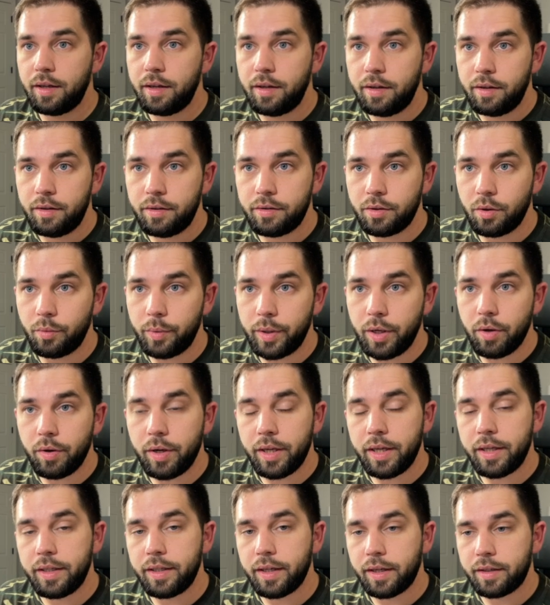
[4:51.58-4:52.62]
So we go
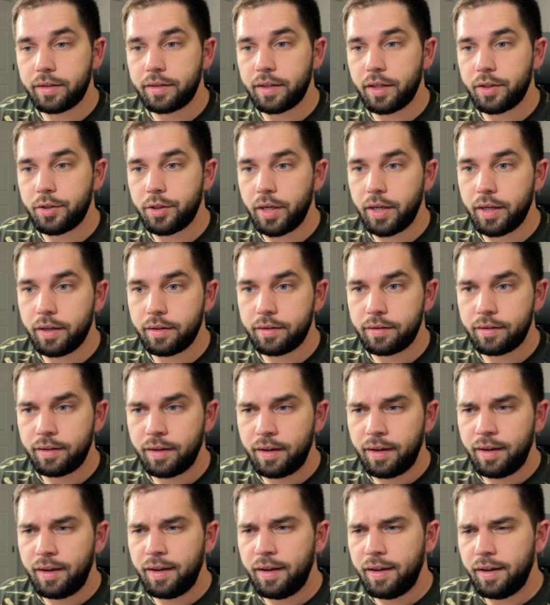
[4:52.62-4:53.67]
to index.js,
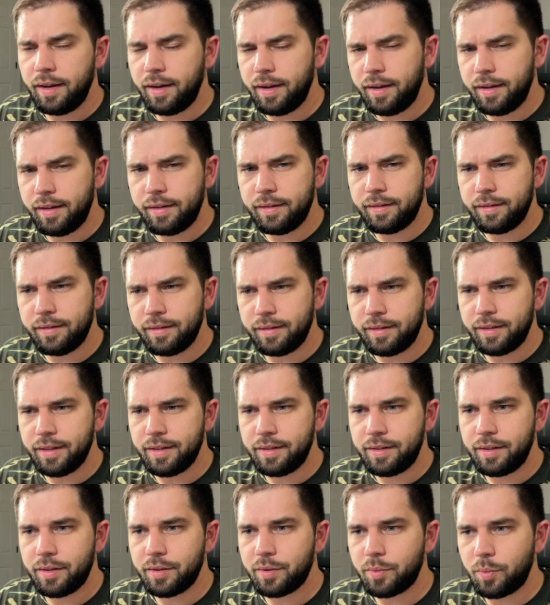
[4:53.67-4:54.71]
and
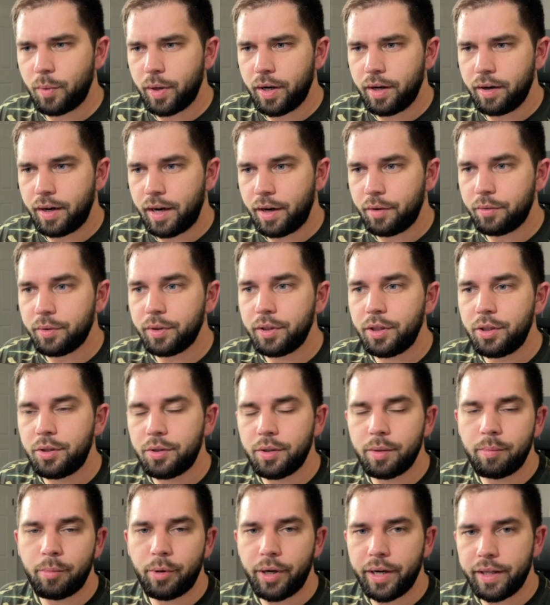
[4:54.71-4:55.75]
this is where I really
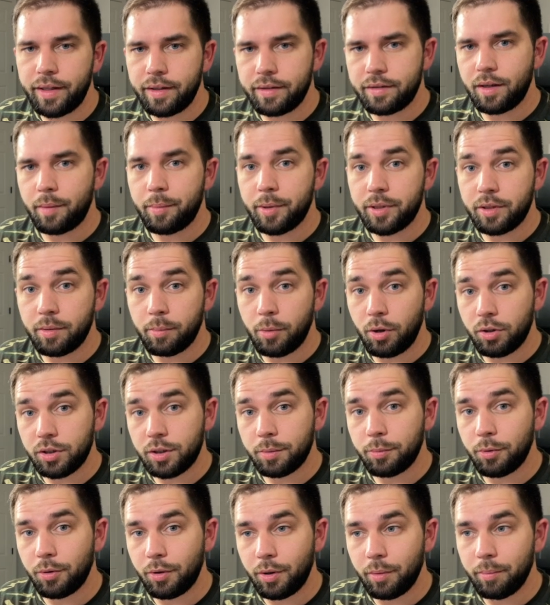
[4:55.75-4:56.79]
should break this up into
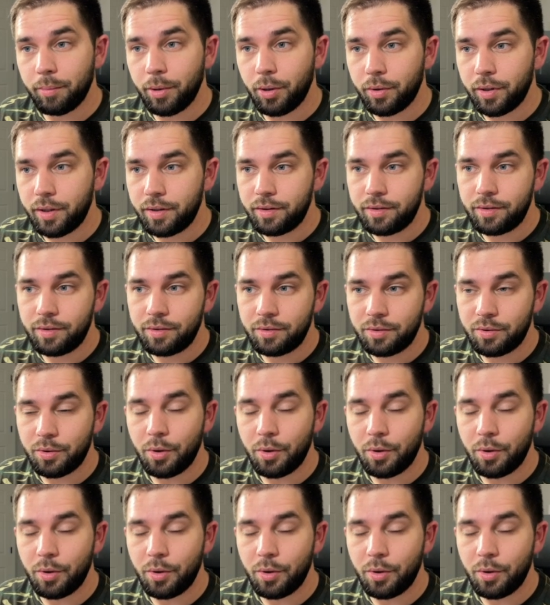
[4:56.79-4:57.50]
multiple components.